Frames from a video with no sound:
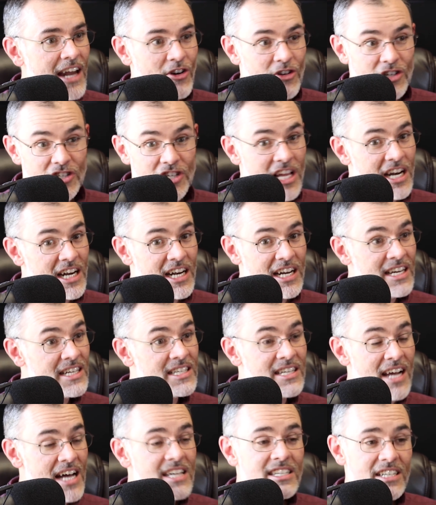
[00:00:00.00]
And Christianity
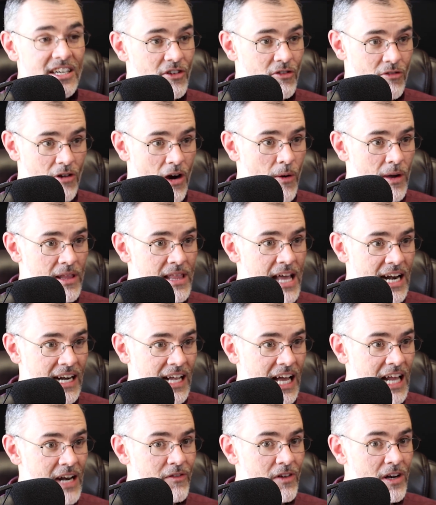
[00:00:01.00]
doesn't grow in
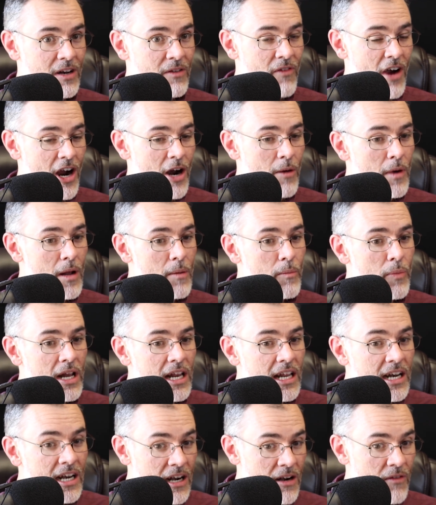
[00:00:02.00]
that kind of an environment,
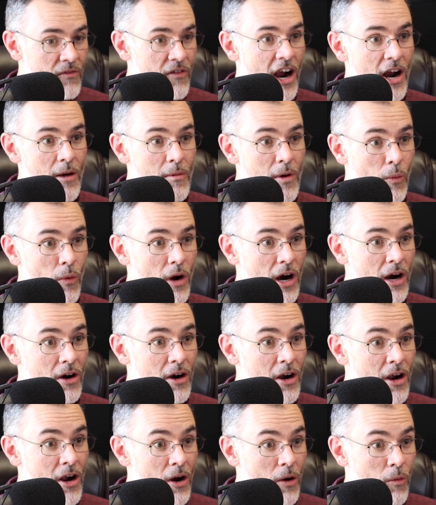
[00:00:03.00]
but in an environment
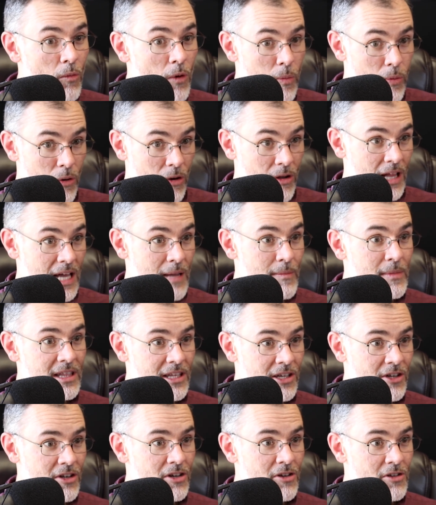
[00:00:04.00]
where we're
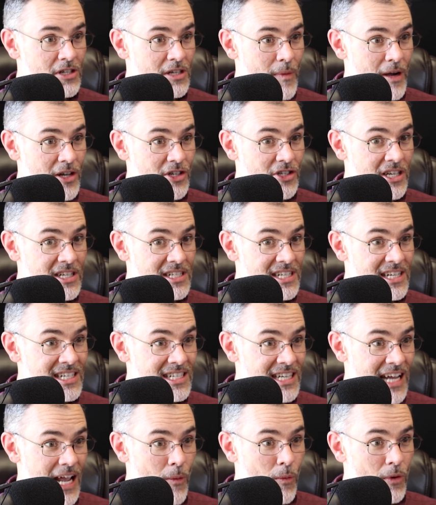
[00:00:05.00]
proclaiming the good news about
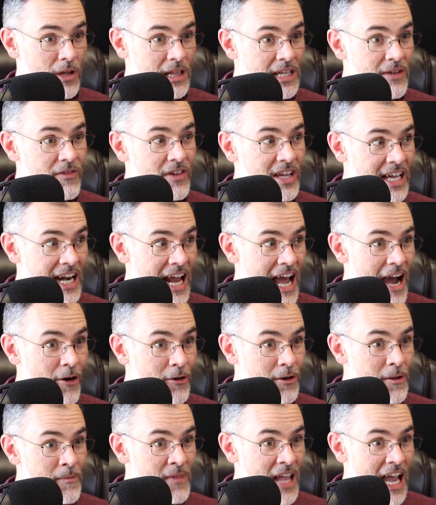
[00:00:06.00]
Jesus and we're living it
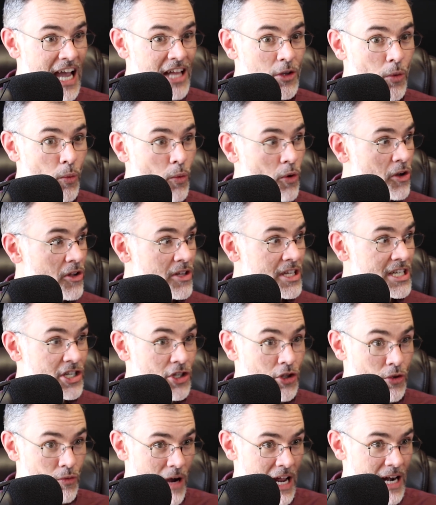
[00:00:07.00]
out and the world
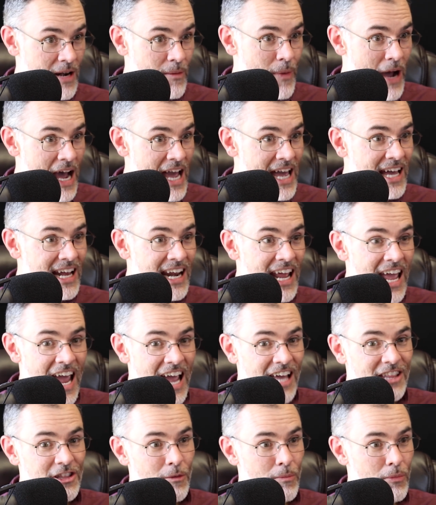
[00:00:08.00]
is threatened by it
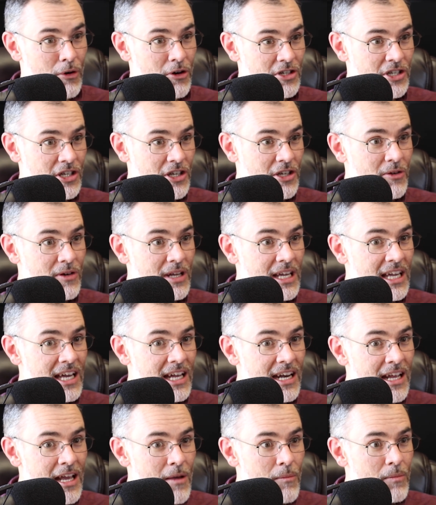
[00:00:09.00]
and they're persecuting
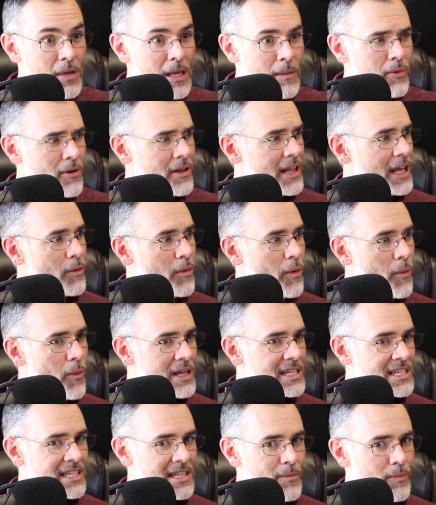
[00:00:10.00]
it. People are like, well,
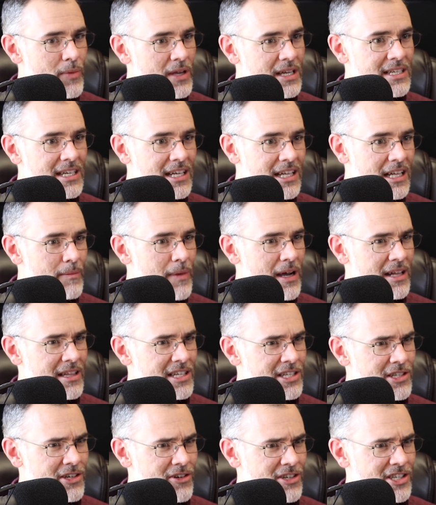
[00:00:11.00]
what's the big deal about
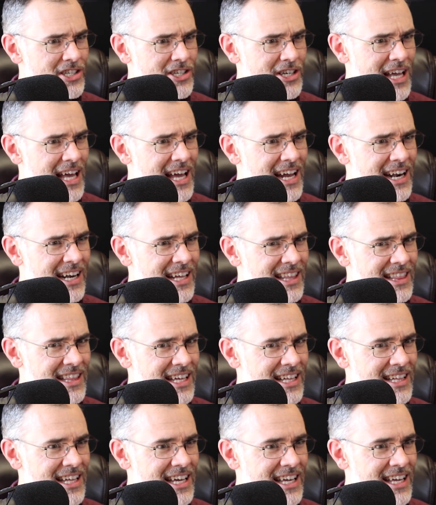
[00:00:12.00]
this Christianity
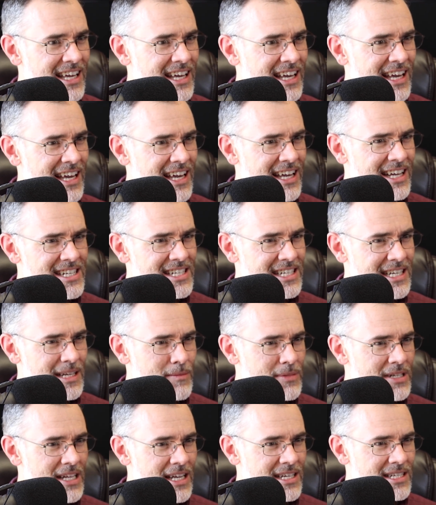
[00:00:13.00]
thing? Like, it
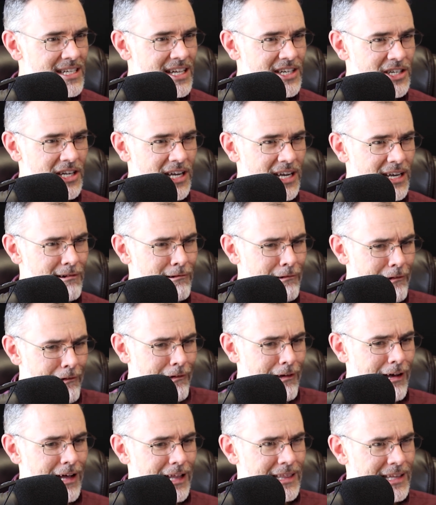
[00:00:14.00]
seems like such a
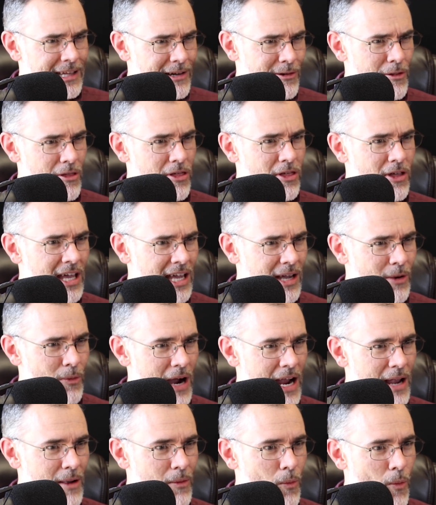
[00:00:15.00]
little thing.
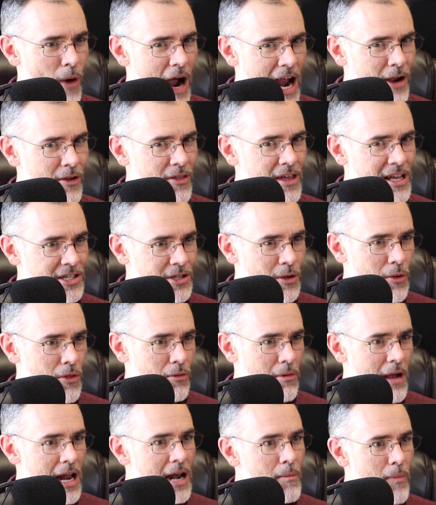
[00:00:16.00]
Why are they so
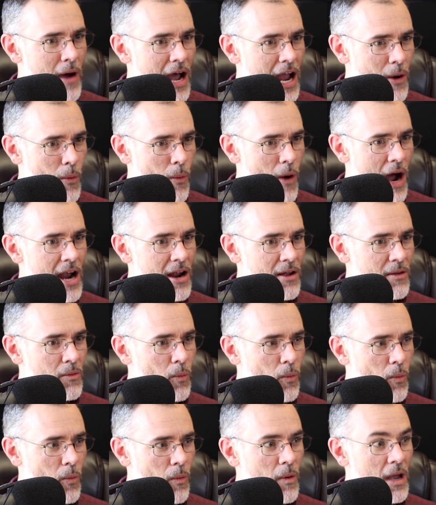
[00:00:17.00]
threatened by it?
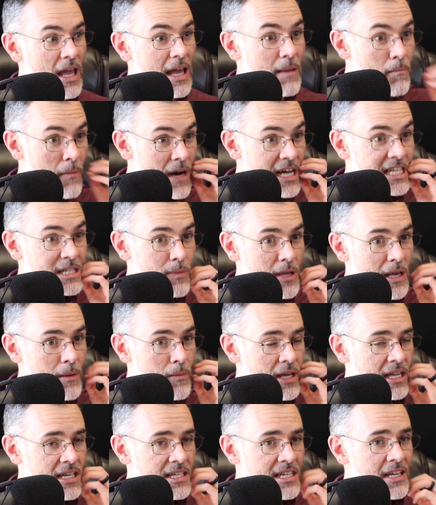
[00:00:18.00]
It must be a
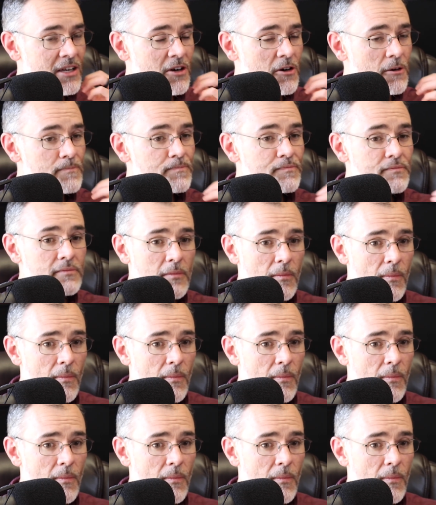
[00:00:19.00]
big deal.